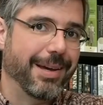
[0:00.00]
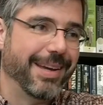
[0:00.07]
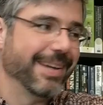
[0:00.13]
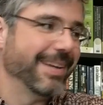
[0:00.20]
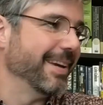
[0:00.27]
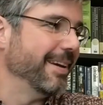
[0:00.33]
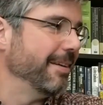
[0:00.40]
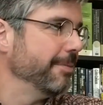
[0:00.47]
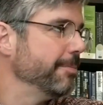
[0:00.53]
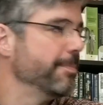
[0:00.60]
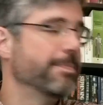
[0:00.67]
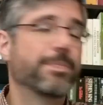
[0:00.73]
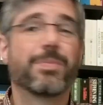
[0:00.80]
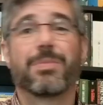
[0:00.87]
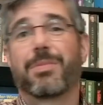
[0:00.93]
I
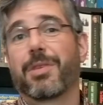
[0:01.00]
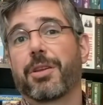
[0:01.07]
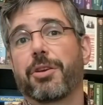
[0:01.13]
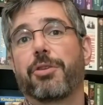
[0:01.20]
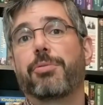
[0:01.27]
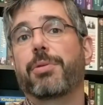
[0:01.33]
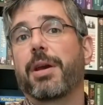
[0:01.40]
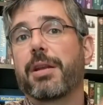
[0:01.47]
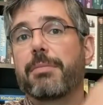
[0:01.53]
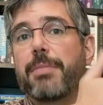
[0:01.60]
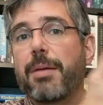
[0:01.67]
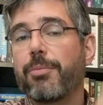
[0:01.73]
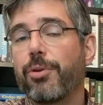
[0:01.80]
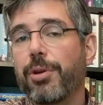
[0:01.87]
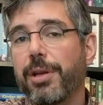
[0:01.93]
can create a
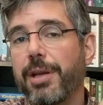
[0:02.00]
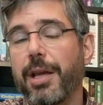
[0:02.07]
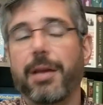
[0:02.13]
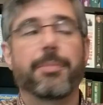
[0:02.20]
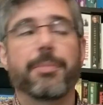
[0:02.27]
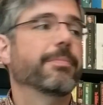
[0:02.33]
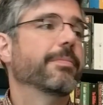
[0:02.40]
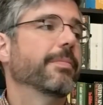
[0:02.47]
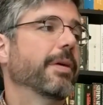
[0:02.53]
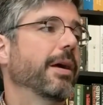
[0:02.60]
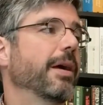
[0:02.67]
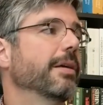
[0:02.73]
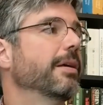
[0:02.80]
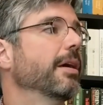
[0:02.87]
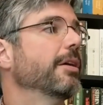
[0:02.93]
memory game.
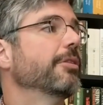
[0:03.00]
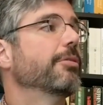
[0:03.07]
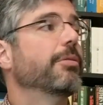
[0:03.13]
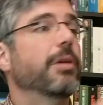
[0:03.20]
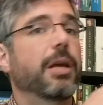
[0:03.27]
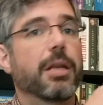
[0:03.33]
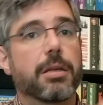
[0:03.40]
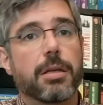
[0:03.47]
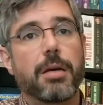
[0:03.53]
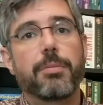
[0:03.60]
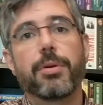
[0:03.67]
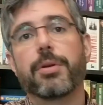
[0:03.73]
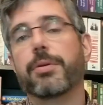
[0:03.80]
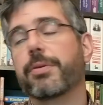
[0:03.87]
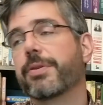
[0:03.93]
I can can create
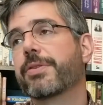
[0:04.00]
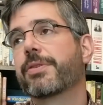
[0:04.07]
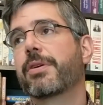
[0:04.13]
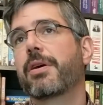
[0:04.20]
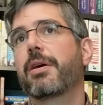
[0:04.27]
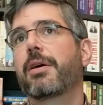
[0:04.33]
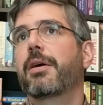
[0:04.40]
dominoes.